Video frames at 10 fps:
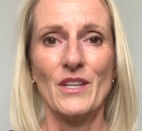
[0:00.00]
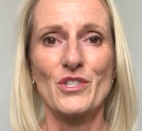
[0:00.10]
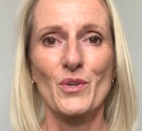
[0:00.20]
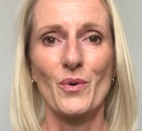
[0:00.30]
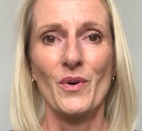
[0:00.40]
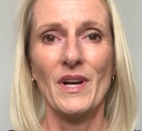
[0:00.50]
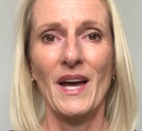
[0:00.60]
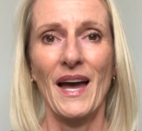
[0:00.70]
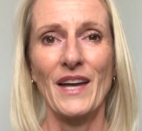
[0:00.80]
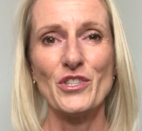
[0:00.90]
So
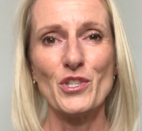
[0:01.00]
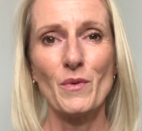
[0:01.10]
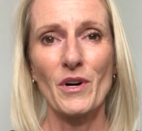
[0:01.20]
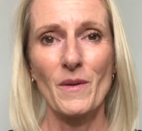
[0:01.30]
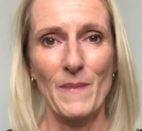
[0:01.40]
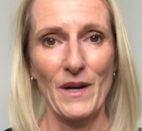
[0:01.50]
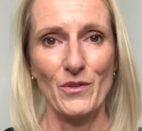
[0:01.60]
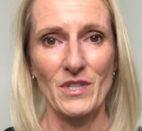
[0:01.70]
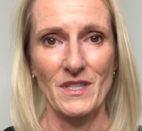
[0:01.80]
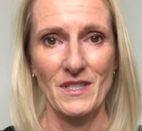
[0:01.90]
as you are about
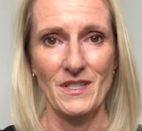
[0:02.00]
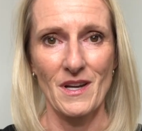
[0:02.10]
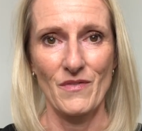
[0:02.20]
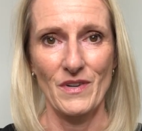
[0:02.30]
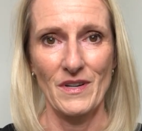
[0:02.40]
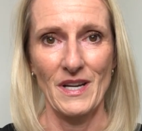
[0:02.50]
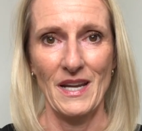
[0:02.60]
to discover